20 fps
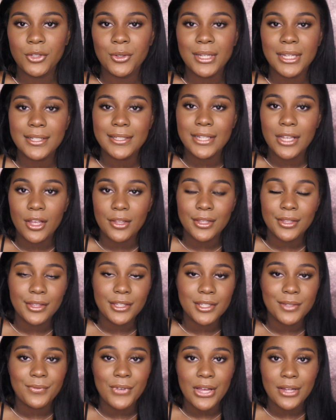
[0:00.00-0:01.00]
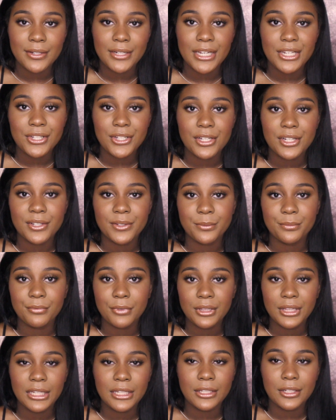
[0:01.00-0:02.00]
You can tell that this foundation is
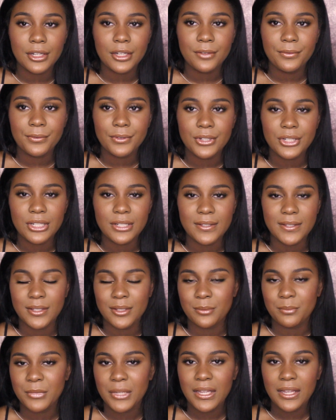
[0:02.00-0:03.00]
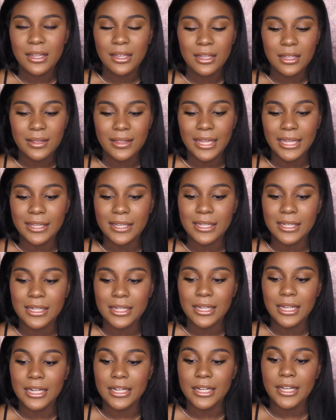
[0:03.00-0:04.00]
really good for just like
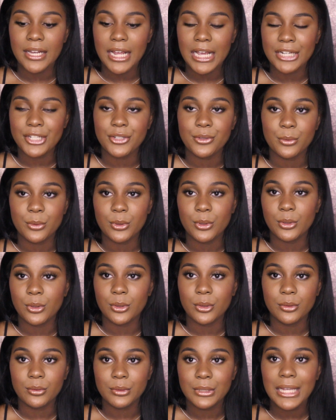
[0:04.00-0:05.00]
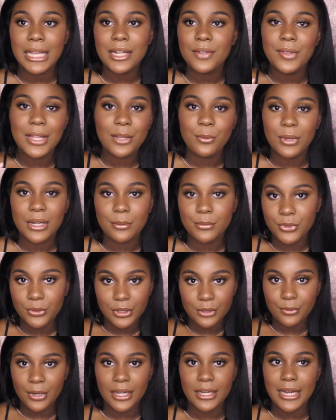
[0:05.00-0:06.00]
a natural, kind of like what I'm
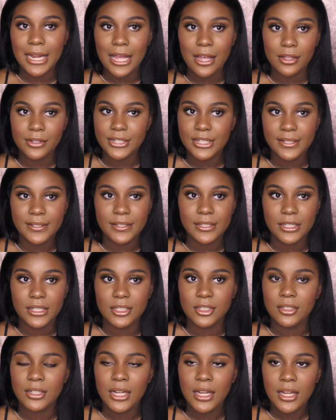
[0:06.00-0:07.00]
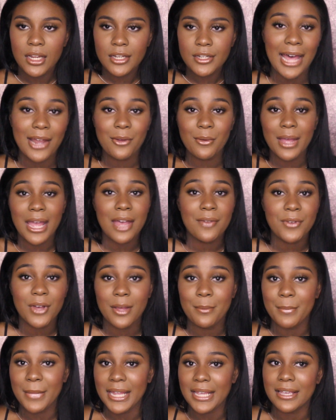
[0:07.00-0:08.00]
doing right now, just a I don't have
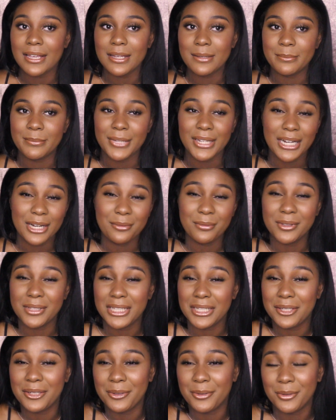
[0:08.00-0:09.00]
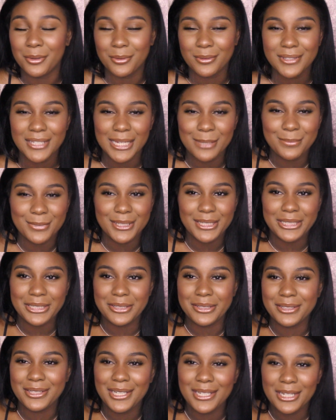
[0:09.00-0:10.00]
on makeup but I really do type of
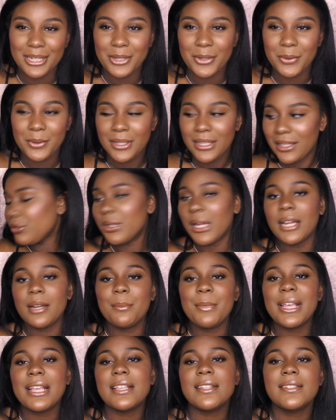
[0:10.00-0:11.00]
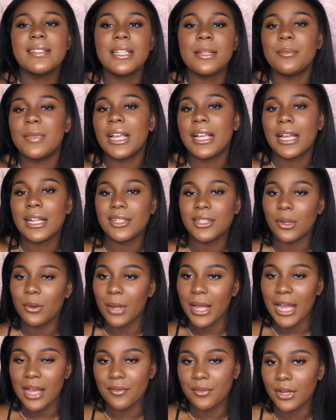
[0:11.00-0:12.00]
deal, you know, try to make it seem like I
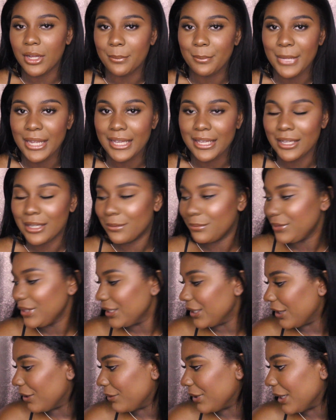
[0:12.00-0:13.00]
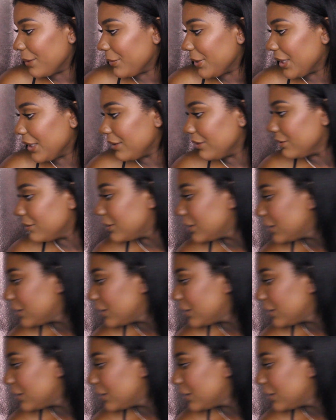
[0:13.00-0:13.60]
don't have on makeup, you know what I mean.